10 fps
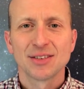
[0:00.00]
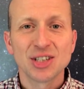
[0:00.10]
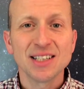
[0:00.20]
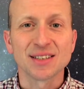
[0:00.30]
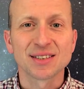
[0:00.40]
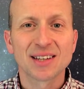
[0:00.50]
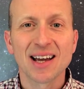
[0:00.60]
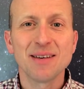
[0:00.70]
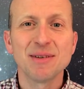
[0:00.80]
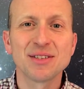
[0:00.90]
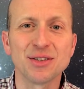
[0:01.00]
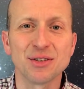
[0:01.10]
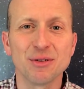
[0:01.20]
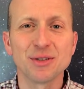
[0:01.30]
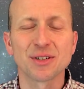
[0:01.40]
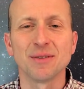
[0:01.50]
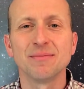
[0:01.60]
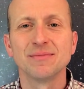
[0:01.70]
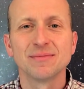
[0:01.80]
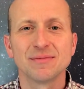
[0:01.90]
Jesus came into Jerusalem,
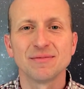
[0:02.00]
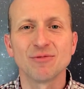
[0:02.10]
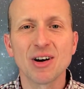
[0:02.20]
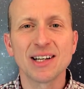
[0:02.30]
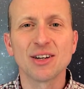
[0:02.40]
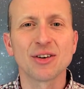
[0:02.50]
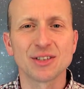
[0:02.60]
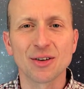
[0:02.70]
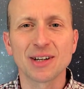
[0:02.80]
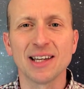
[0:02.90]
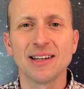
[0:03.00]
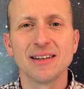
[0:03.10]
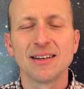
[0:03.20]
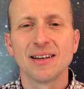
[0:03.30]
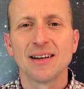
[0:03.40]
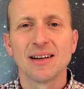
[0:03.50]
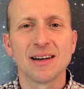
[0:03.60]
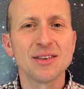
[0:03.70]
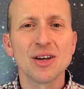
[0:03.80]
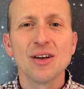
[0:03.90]
riding on a donkey,
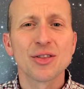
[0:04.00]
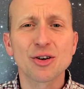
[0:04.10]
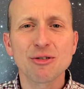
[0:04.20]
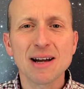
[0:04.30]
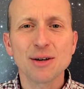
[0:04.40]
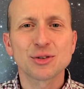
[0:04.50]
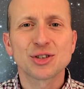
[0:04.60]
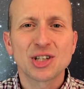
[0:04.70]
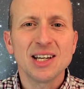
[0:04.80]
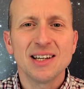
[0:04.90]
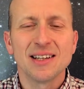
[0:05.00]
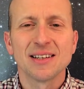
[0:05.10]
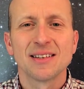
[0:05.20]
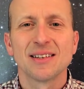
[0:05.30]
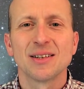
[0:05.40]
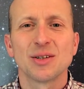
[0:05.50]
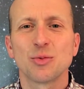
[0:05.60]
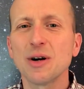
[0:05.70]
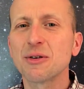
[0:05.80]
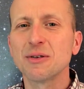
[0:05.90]
and the crowds cheered,
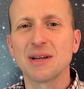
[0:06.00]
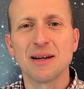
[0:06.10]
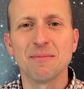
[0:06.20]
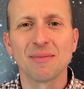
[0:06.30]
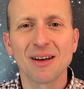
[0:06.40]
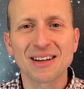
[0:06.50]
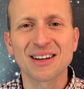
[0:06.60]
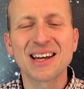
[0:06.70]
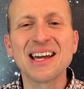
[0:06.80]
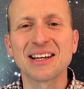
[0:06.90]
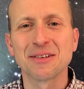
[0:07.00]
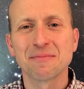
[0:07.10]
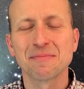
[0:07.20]
welcomed him like a king.